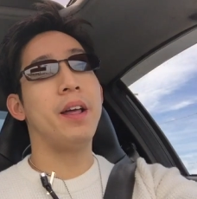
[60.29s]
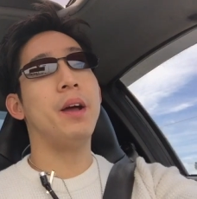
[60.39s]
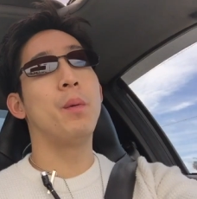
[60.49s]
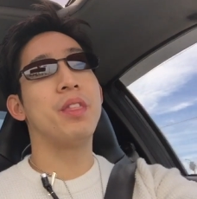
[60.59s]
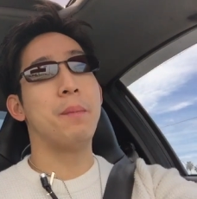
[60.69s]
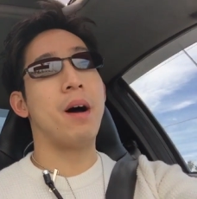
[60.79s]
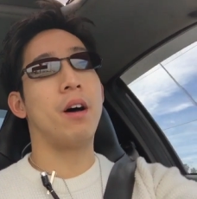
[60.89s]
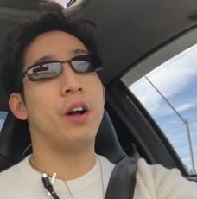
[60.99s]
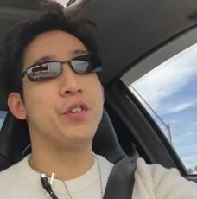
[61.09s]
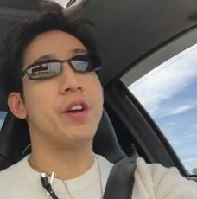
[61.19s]
it with
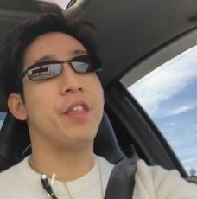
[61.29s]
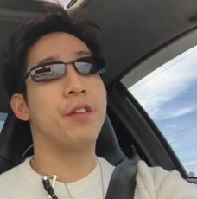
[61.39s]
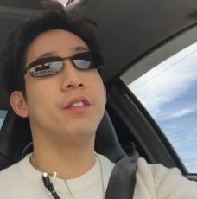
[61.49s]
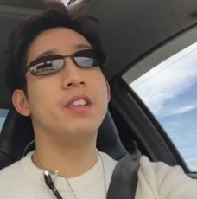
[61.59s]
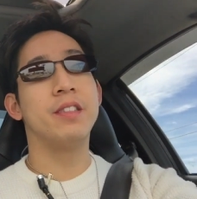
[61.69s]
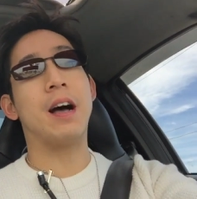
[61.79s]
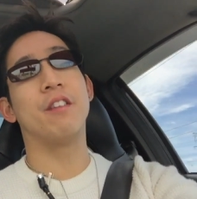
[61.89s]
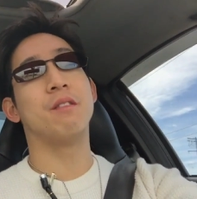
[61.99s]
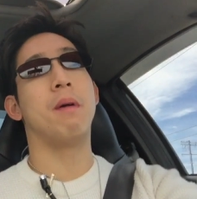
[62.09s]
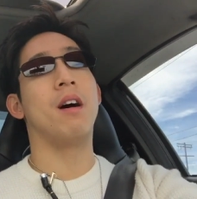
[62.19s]
about
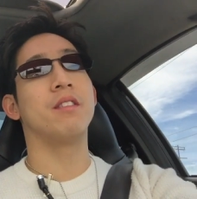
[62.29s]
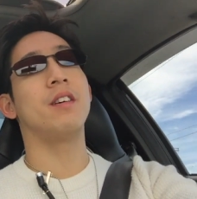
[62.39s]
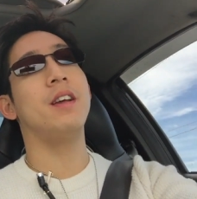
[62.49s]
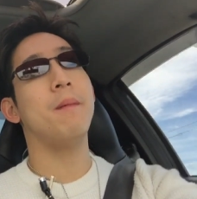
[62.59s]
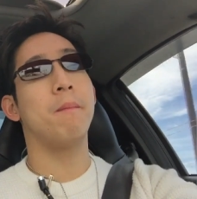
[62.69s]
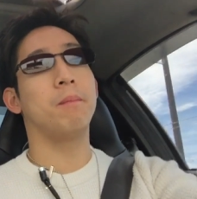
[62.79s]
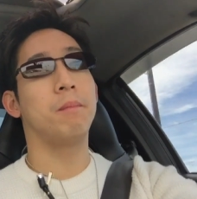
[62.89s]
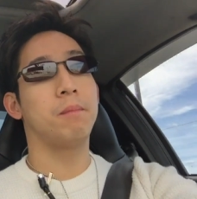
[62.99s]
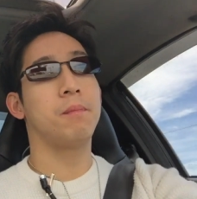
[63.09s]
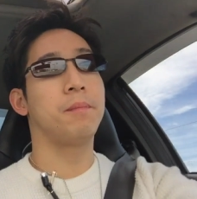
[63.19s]
113,000 miles on it,
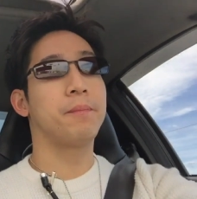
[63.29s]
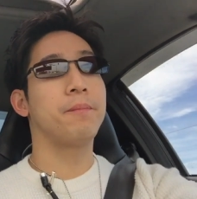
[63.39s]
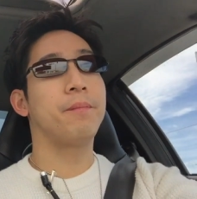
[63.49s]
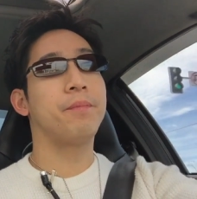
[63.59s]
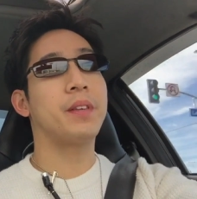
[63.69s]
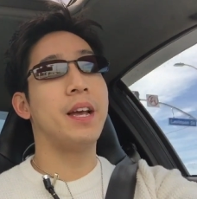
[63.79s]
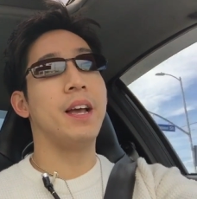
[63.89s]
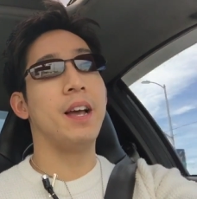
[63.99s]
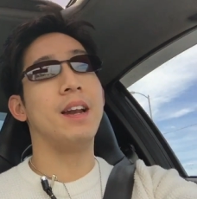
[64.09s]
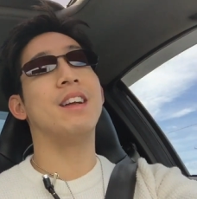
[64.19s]

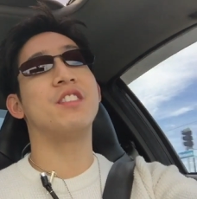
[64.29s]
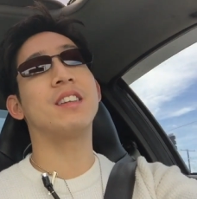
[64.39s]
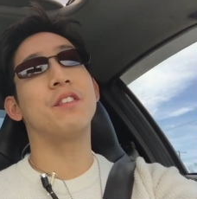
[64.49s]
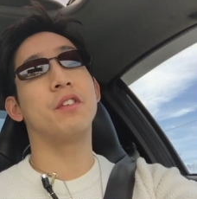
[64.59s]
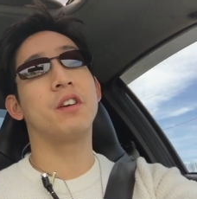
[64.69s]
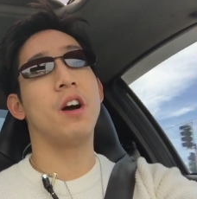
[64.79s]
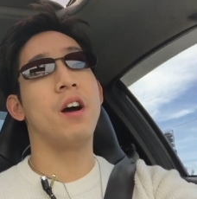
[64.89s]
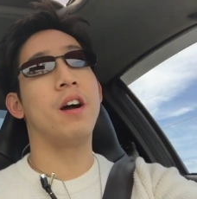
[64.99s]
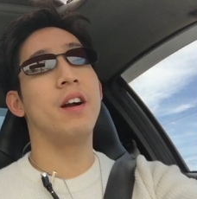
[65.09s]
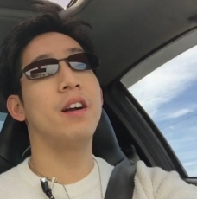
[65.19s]
and I checked out the
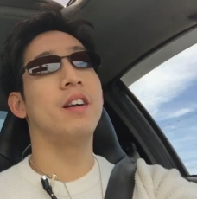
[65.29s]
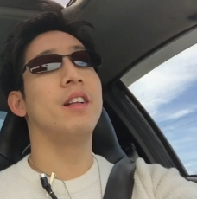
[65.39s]
car.